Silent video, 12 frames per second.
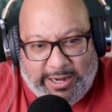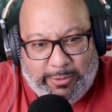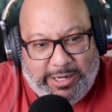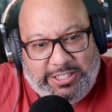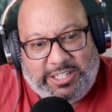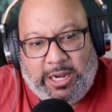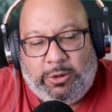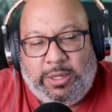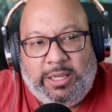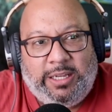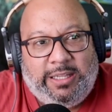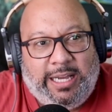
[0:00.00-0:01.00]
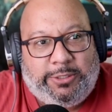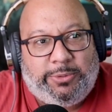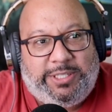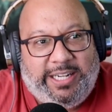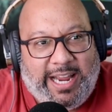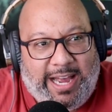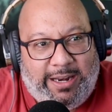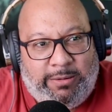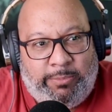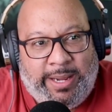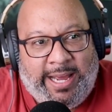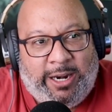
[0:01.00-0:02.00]
way. So that's what you got.
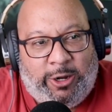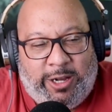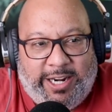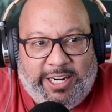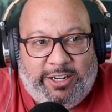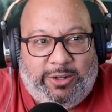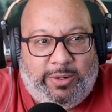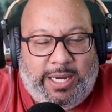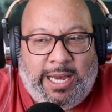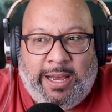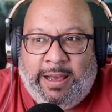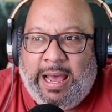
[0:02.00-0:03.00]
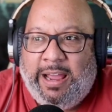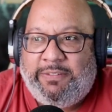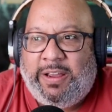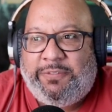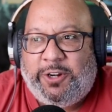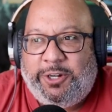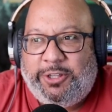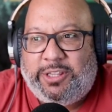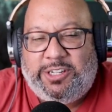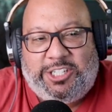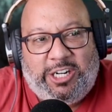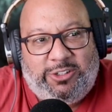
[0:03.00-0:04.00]
Bad audio. If you're new to
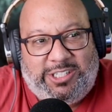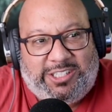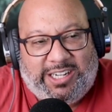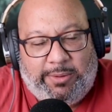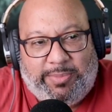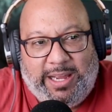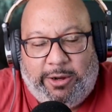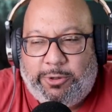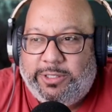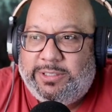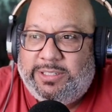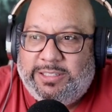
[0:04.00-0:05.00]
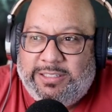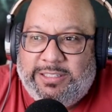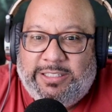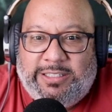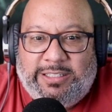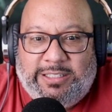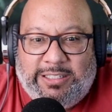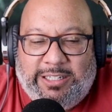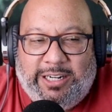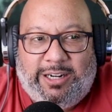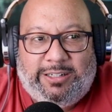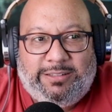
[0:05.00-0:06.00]
the show, just skip that one.
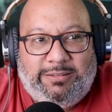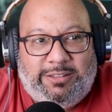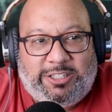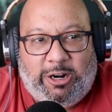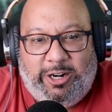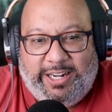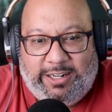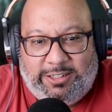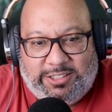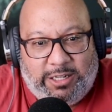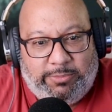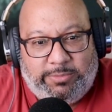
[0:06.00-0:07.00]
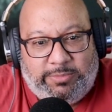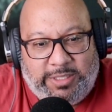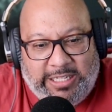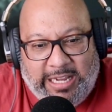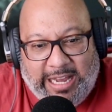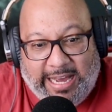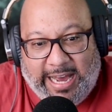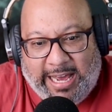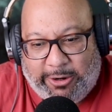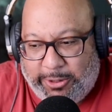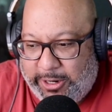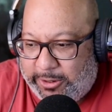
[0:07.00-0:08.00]
You know, start here or something. I
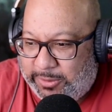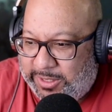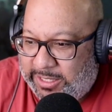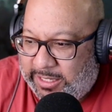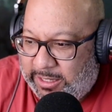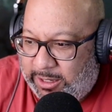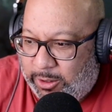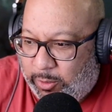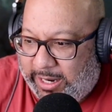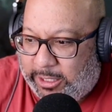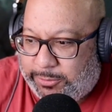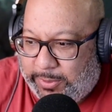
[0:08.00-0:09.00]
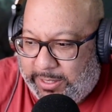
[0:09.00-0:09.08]
don't know. What else?